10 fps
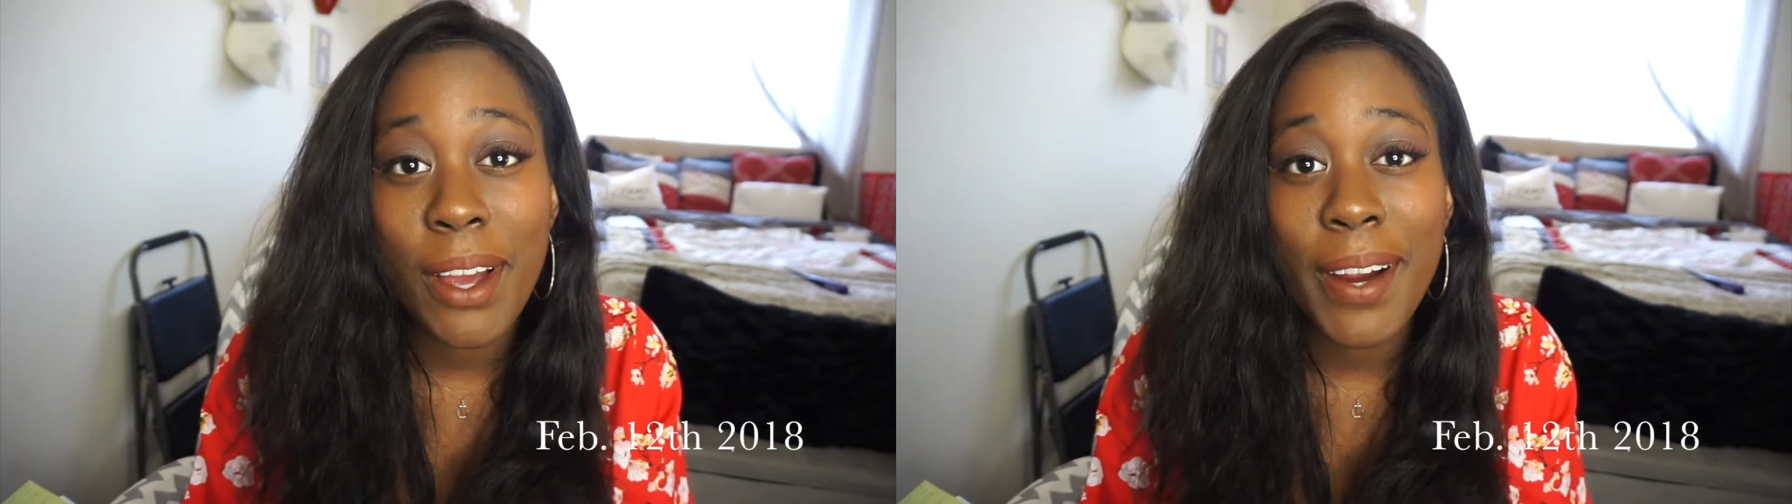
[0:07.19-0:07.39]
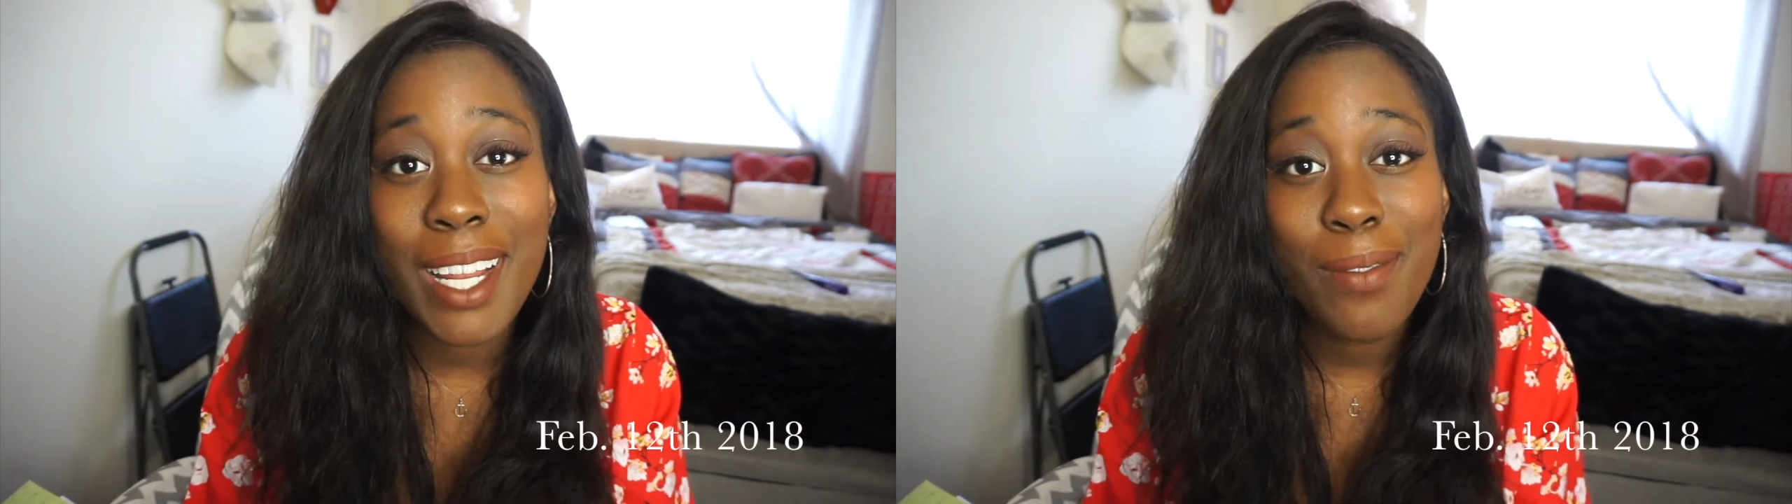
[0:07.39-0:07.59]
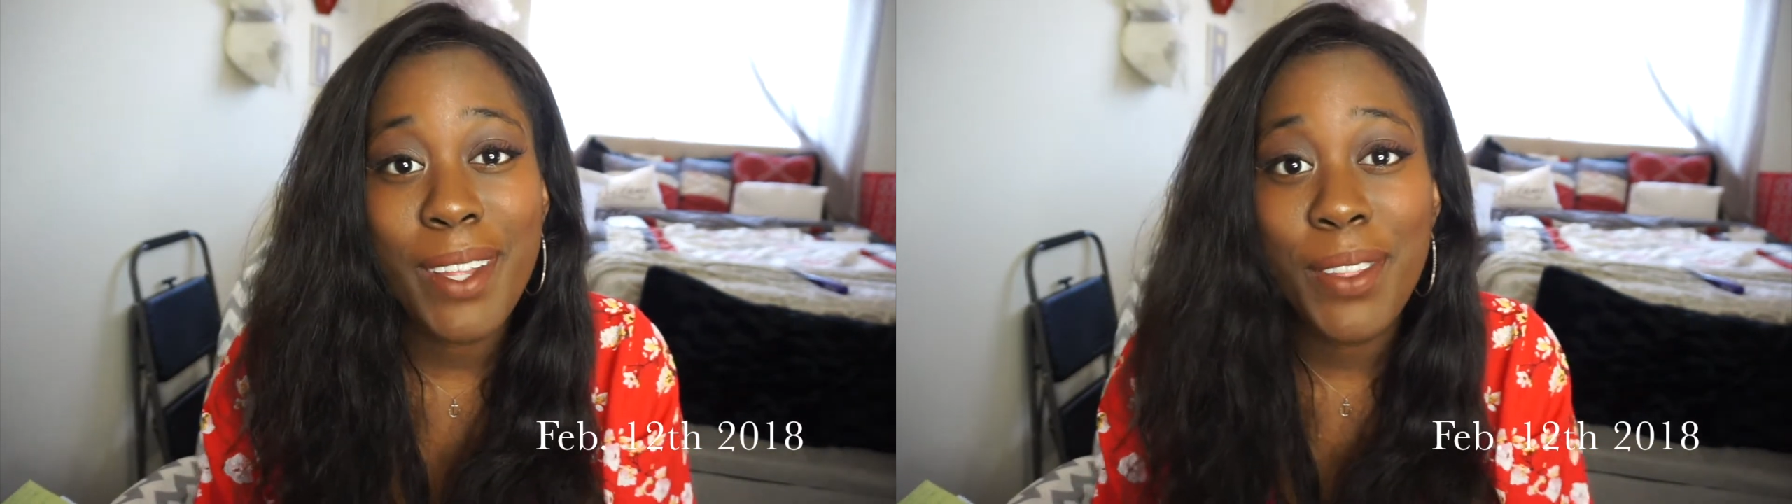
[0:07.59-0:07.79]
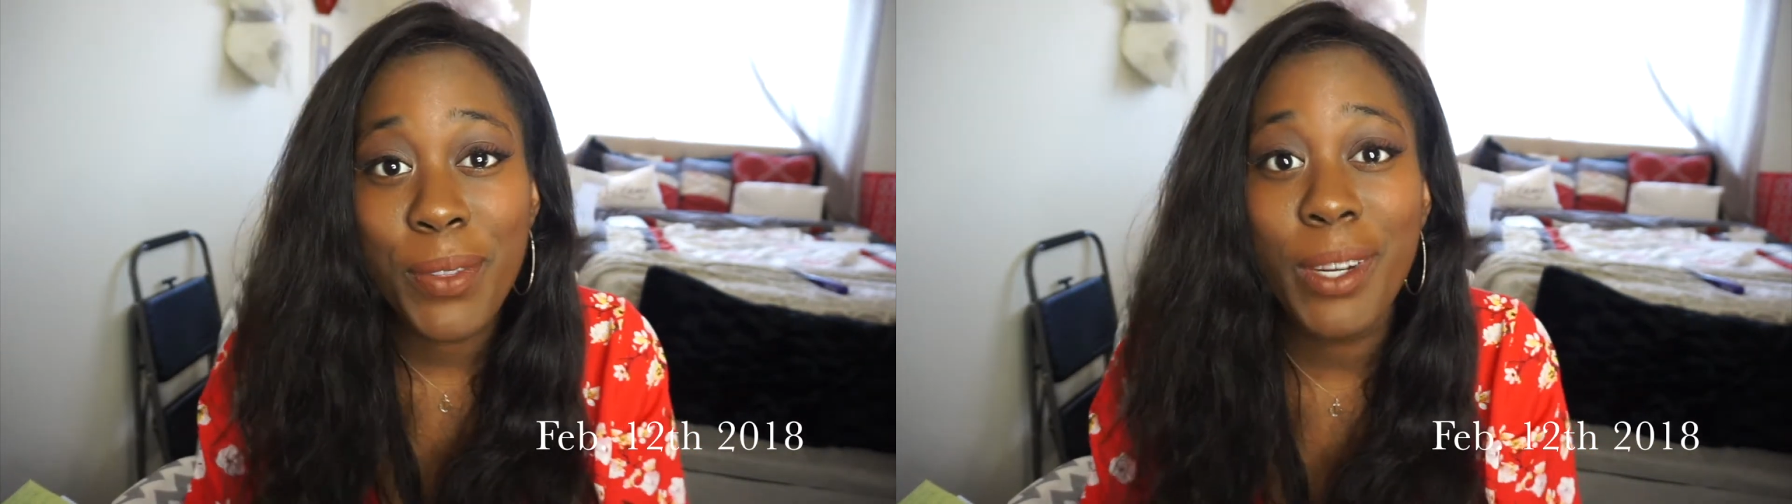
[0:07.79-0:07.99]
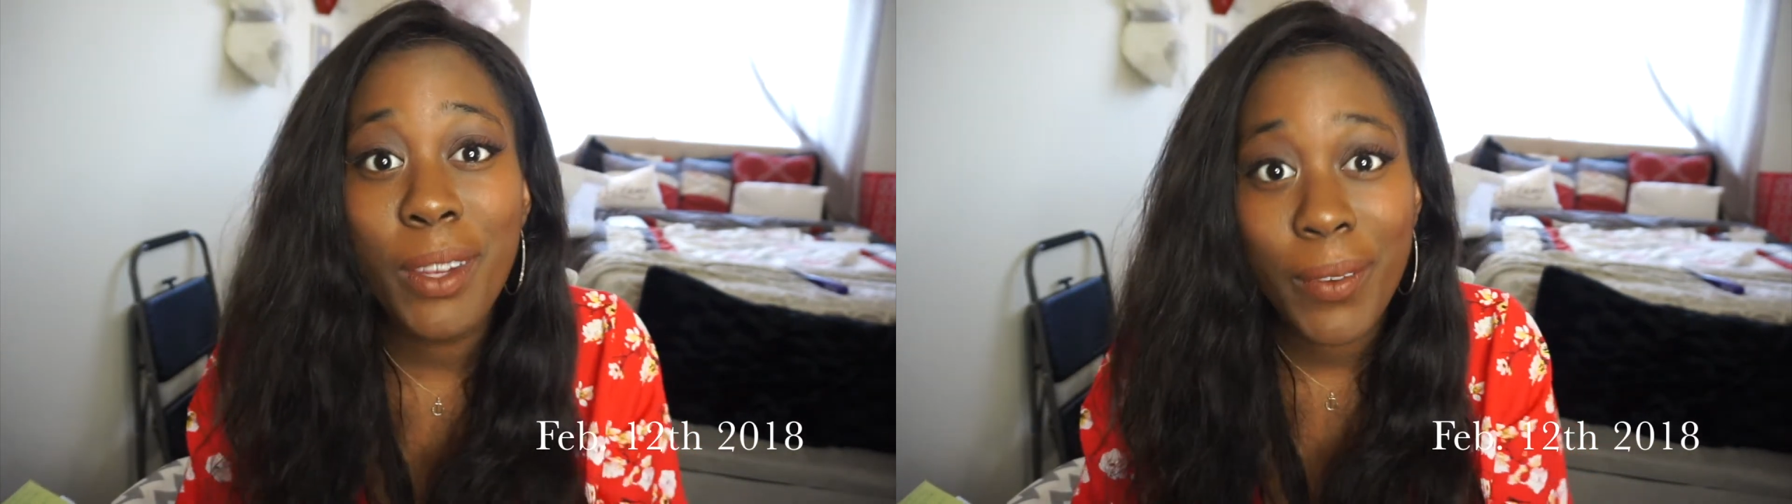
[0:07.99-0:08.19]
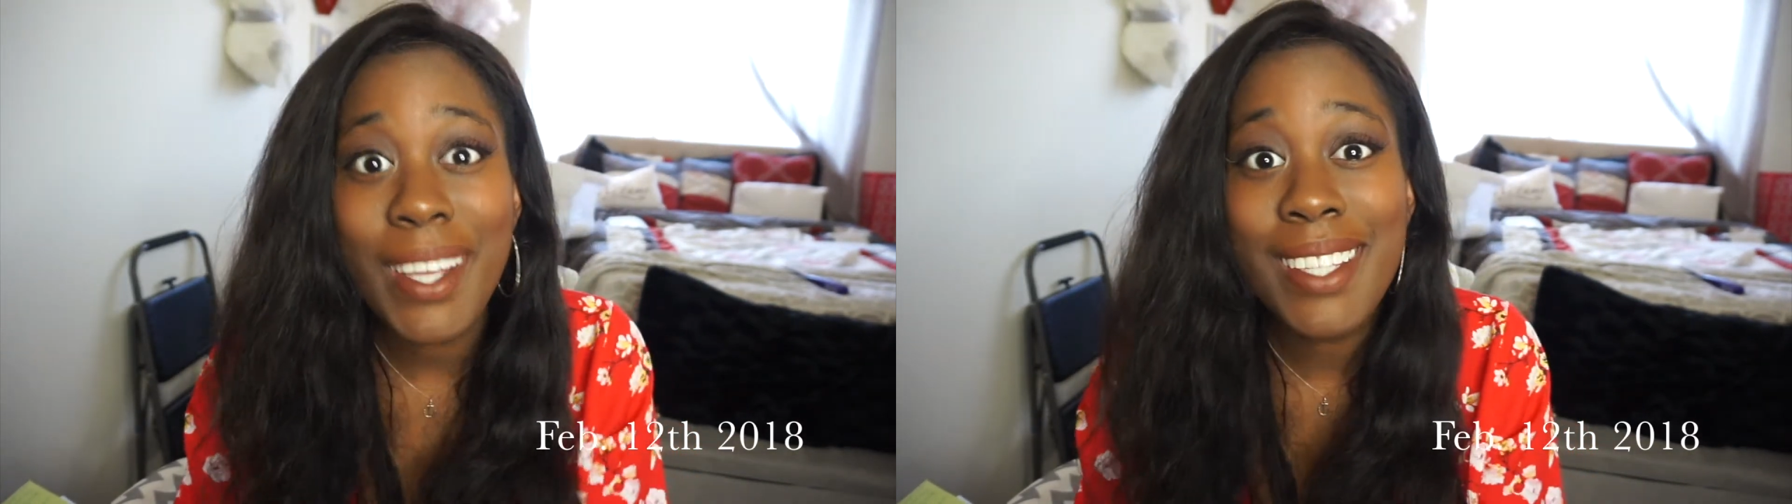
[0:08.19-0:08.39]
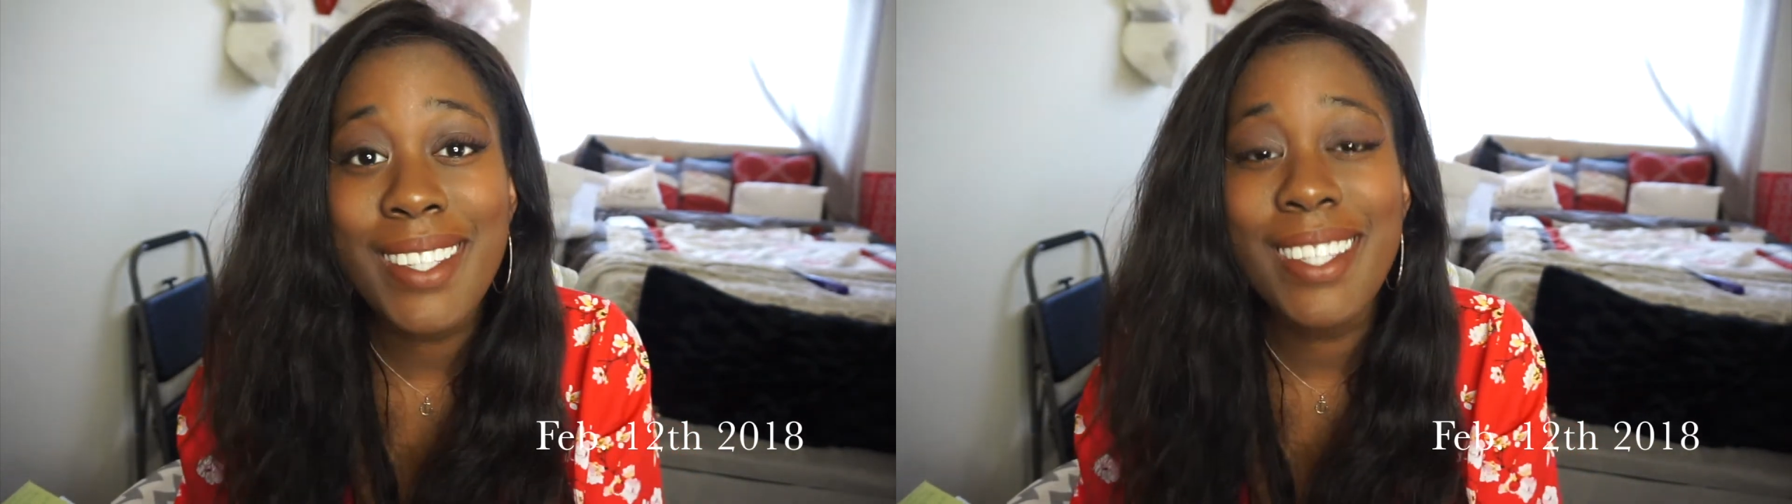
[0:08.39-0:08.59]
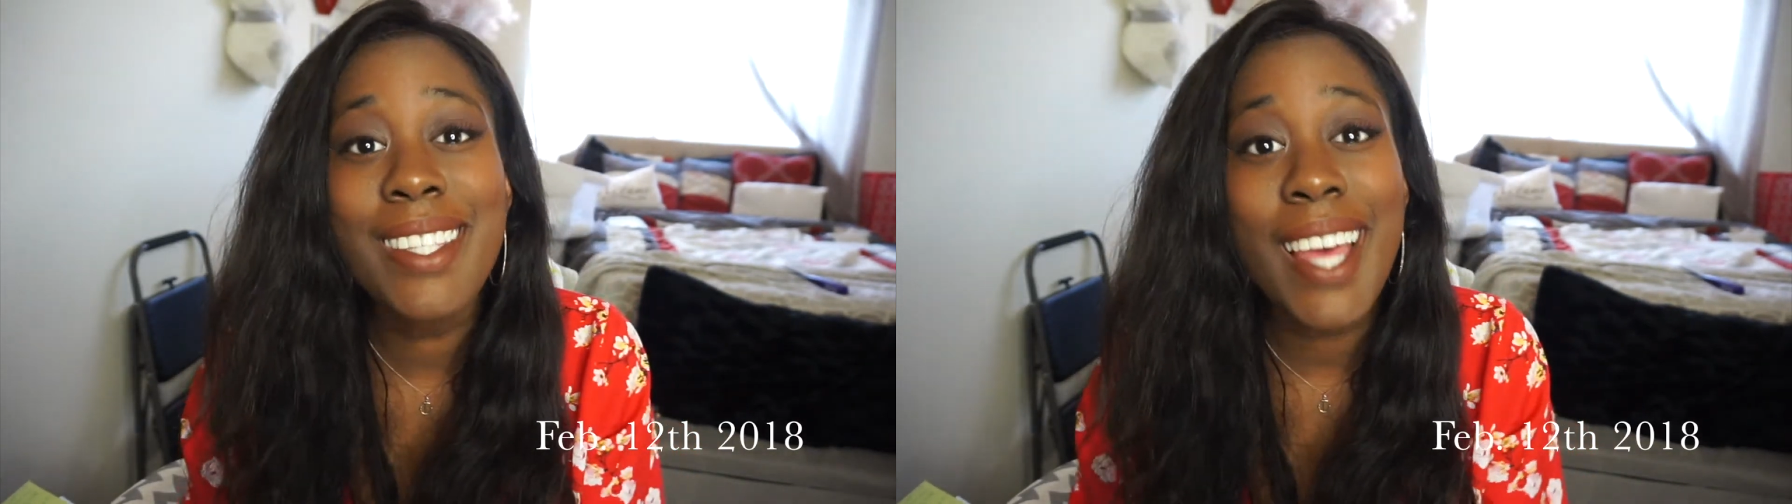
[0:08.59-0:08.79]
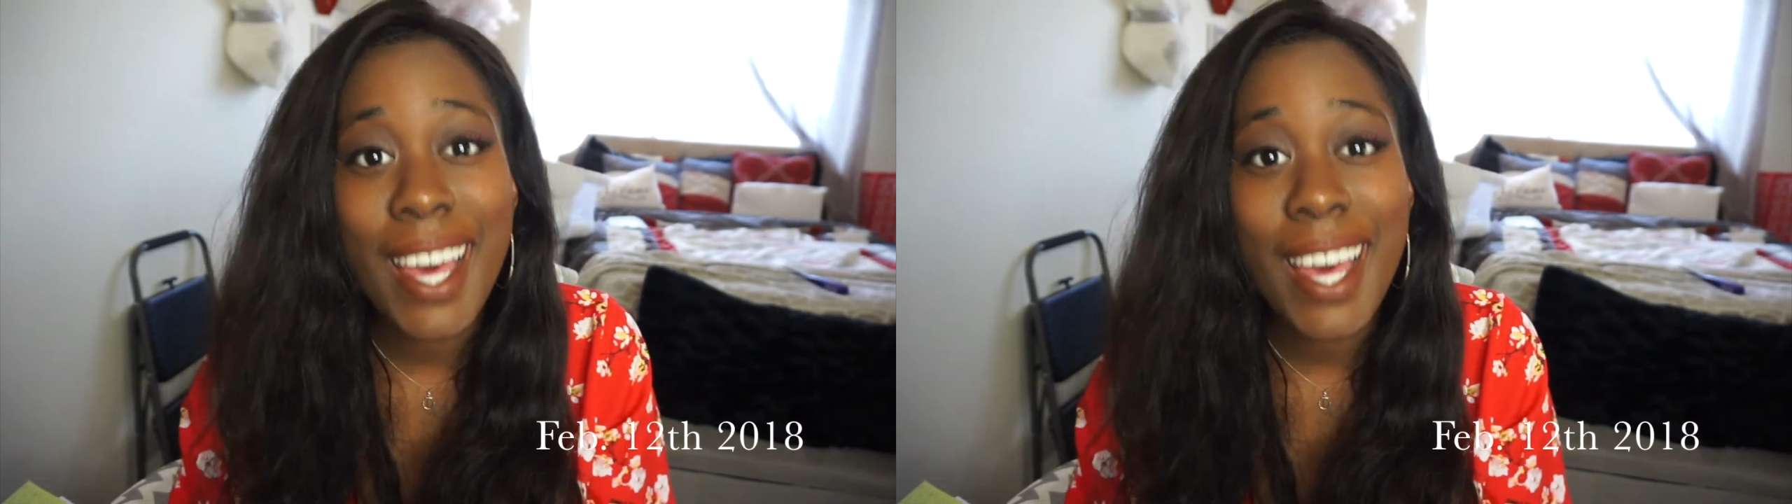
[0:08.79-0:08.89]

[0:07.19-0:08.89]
already been three weeks since